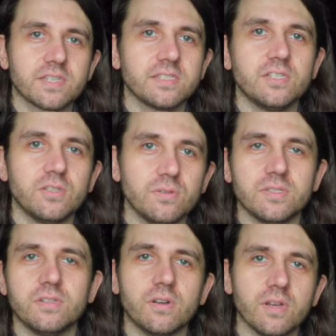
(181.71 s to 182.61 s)
62
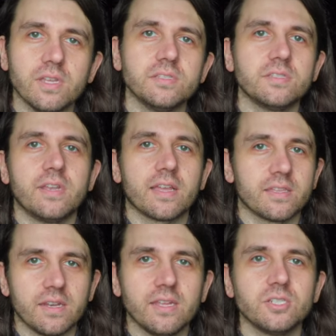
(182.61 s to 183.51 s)
degrees
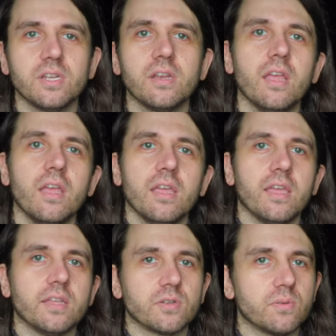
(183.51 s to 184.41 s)
declination,
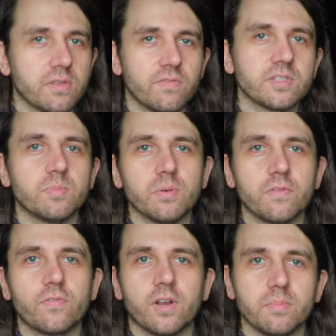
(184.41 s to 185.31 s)
it's only
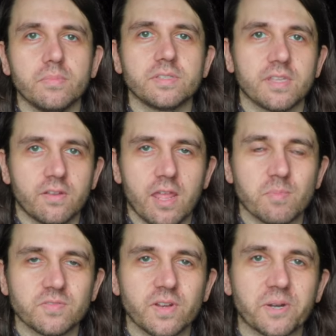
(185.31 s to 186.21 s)
visible from the southern
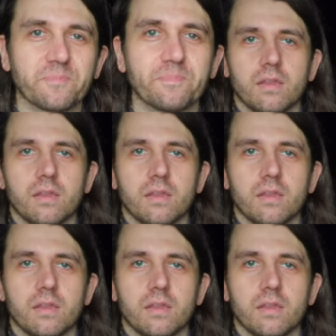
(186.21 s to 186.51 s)
hemisphere.